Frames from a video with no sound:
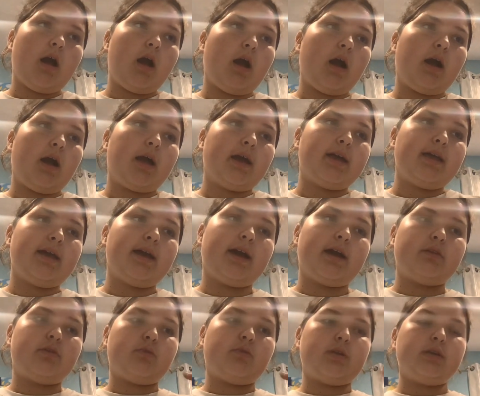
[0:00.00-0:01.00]
I
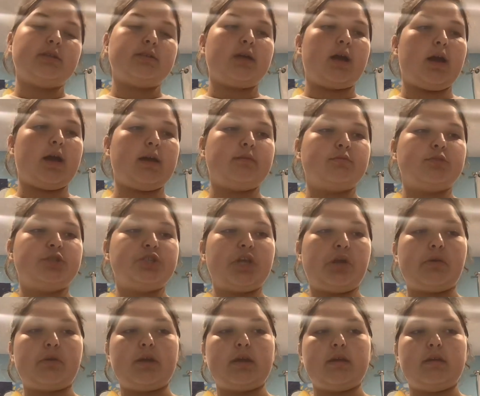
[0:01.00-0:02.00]
had a great time
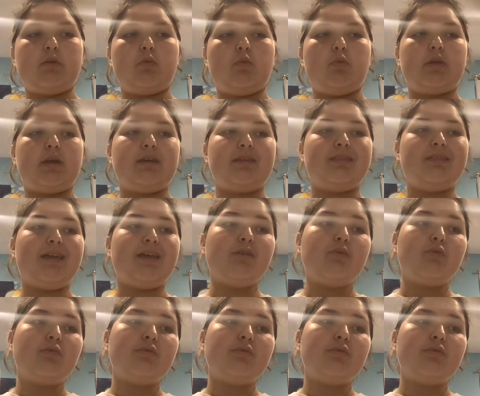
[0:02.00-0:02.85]
sharing what I like